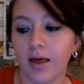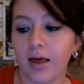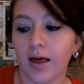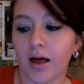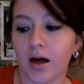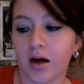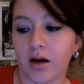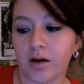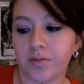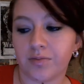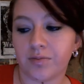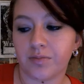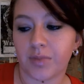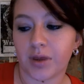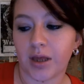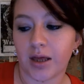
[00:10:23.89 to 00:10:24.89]

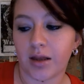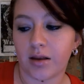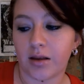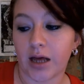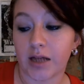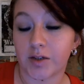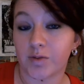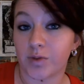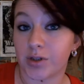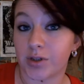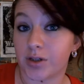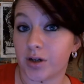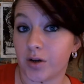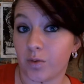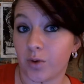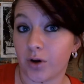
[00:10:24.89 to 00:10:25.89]
then that's what's
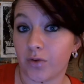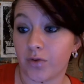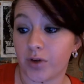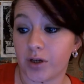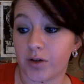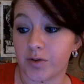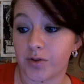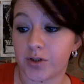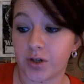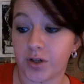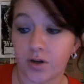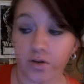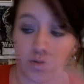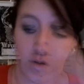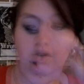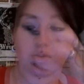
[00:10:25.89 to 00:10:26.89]
going to work for you.
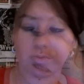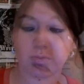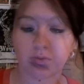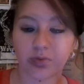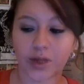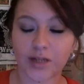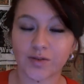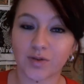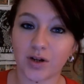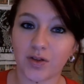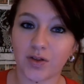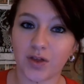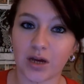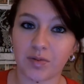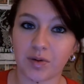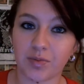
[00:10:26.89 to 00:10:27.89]
So that's what I
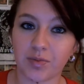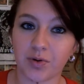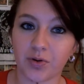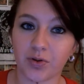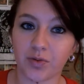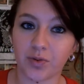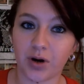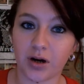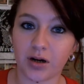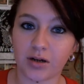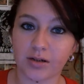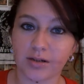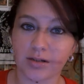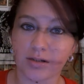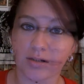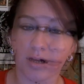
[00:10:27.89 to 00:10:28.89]
think about both the
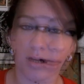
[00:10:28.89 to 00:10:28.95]
products.